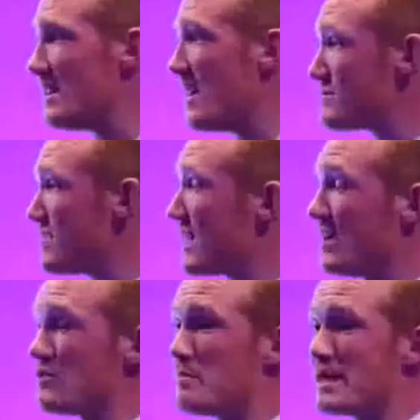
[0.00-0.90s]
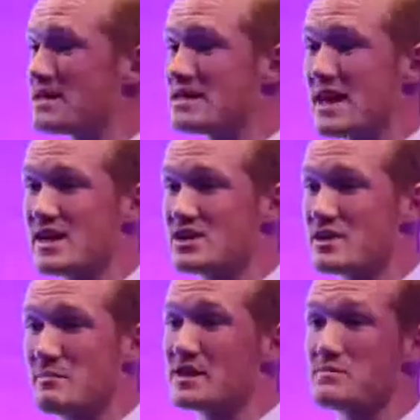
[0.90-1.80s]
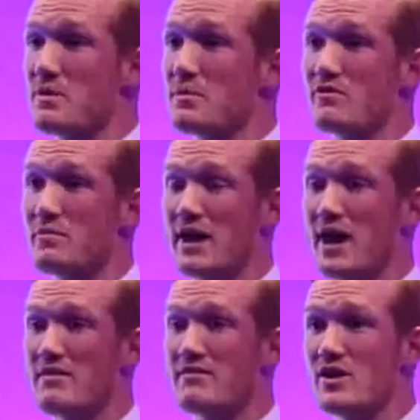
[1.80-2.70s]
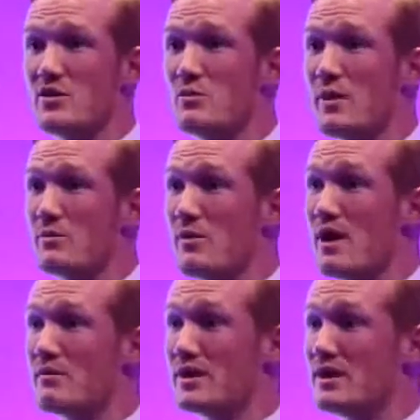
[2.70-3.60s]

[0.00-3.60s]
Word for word: I was lucky on the biggest stage, the biggest moment of my life, it all went well.